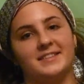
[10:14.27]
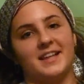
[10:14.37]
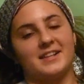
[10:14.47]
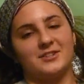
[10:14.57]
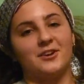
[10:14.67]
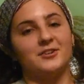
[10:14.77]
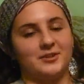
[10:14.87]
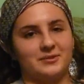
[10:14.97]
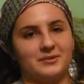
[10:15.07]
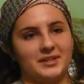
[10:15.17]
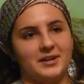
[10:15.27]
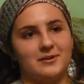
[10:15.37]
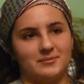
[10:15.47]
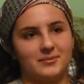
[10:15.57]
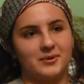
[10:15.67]
that's all you can really
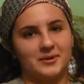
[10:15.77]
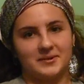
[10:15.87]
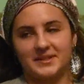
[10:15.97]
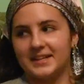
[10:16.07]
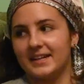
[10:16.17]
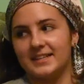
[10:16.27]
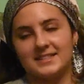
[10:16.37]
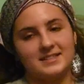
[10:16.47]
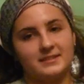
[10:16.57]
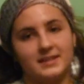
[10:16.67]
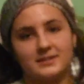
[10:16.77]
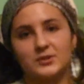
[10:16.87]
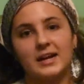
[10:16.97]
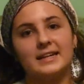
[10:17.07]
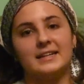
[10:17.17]
hope for. Because guess
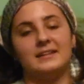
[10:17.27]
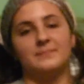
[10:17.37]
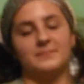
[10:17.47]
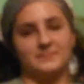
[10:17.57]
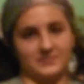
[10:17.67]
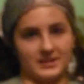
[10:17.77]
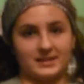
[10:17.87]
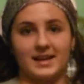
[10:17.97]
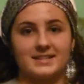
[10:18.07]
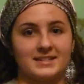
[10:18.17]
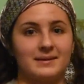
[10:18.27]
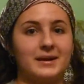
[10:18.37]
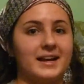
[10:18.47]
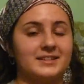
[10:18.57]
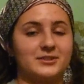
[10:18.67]
what I did last time
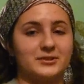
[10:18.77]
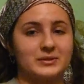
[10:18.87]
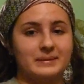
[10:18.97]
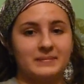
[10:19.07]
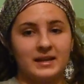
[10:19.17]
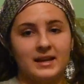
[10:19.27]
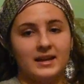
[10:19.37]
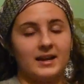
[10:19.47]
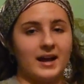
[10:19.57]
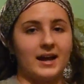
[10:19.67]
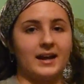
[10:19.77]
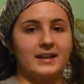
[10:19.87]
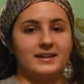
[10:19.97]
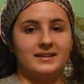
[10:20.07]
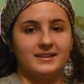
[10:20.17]
I had surgery? I